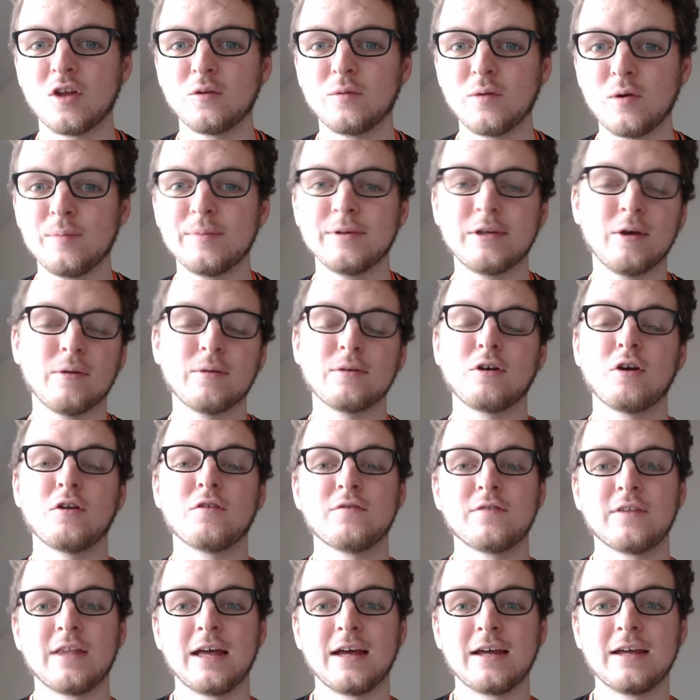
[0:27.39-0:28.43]
I will be going
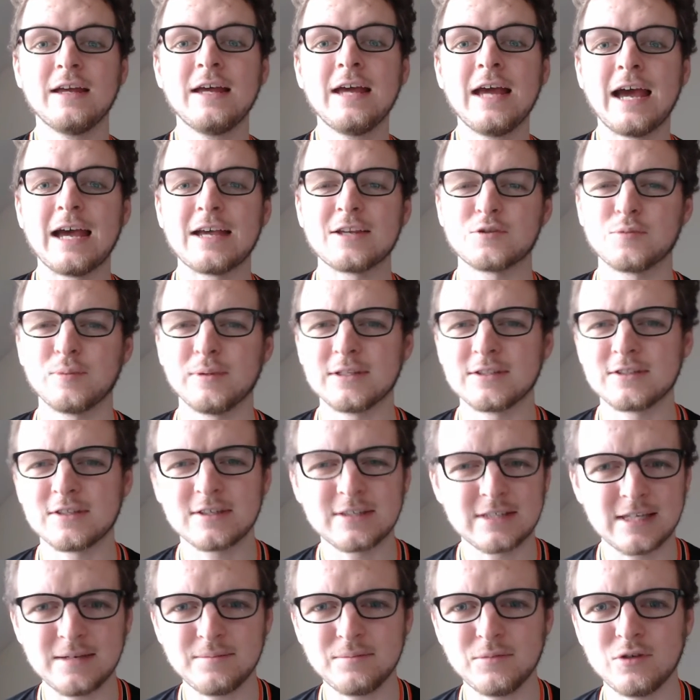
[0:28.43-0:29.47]
over that, as well as the
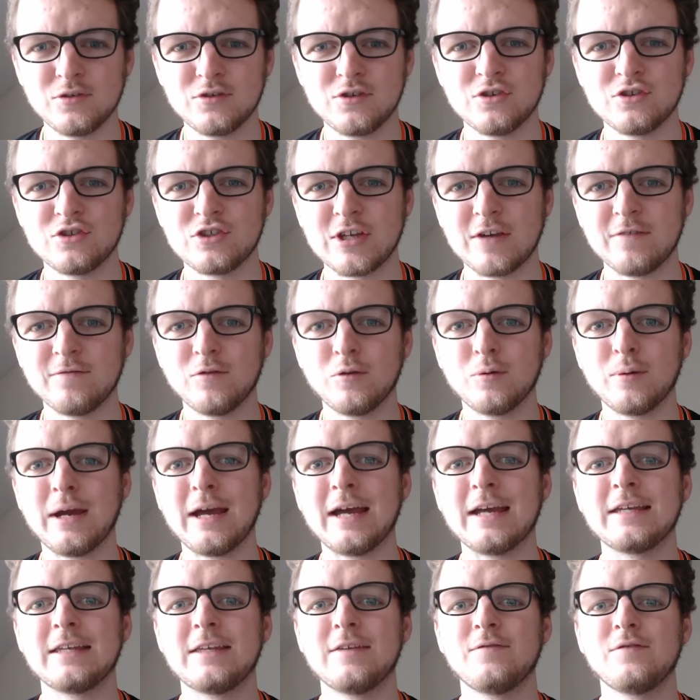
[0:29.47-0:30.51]
team news in general,
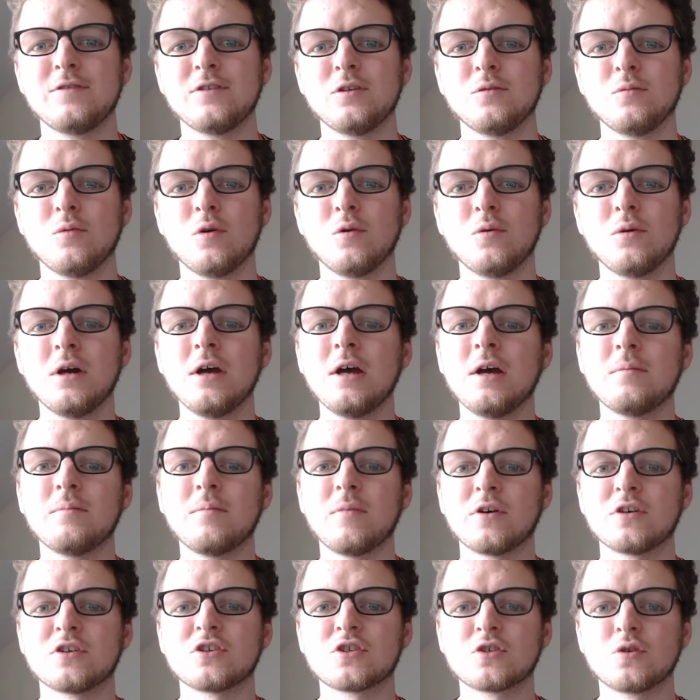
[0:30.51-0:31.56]
and giving you all
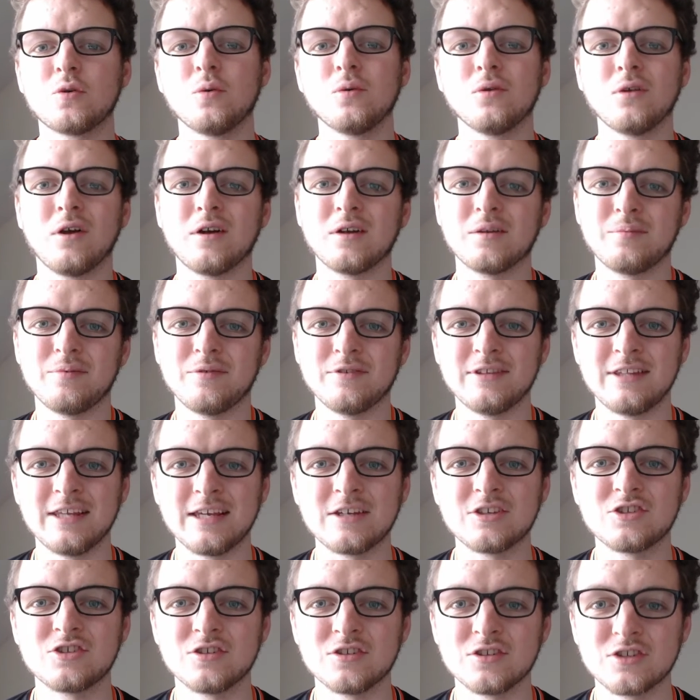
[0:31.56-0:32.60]
my scoreline
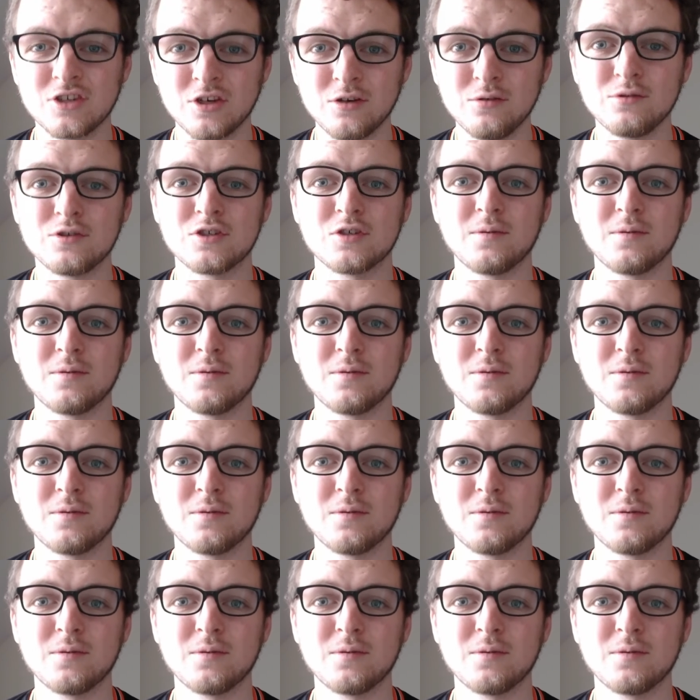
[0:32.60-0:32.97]
prediction too.